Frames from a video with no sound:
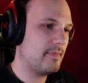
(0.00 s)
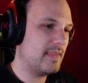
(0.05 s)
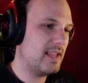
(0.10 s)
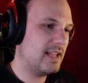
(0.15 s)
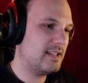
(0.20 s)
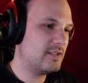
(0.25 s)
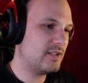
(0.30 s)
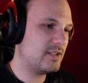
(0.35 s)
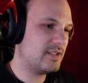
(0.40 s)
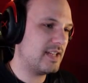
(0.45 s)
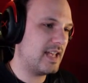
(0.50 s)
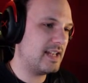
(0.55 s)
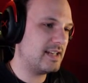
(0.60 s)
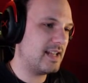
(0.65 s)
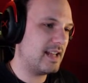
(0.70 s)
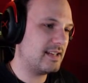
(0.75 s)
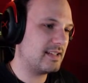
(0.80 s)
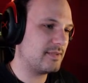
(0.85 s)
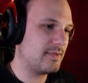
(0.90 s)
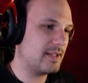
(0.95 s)
Let's just say
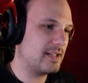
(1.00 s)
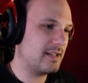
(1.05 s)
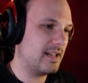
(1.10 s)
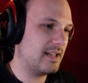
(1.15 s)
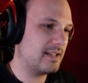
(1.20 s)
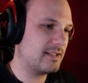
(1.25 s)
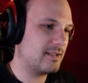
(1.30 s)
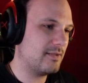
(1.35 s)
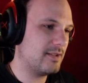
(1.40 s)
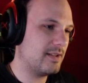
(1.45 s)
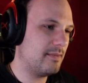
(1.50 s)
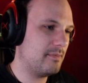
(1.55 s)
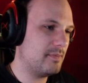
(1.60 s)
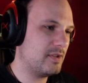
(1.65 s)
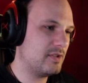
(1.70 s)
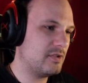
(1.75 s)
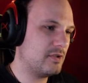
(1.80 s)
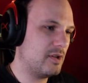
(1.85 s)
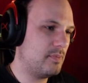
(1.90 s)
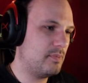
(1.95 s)
that is what it is. So I'm
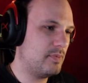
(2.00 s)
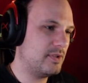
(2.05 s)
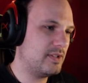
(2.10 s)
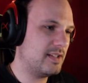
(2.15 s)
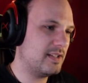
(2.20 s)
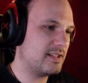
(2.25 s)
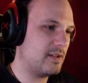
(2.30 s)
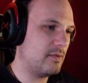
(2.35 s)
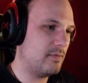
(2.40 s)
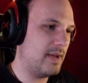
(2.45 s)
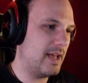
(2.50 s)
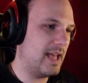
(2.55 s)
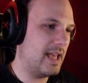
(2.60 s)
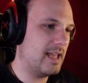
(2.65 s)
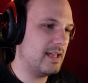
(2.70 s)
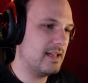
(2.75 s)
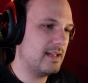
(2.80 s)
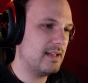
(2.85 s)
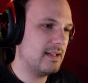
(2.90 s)
just gonna put this away.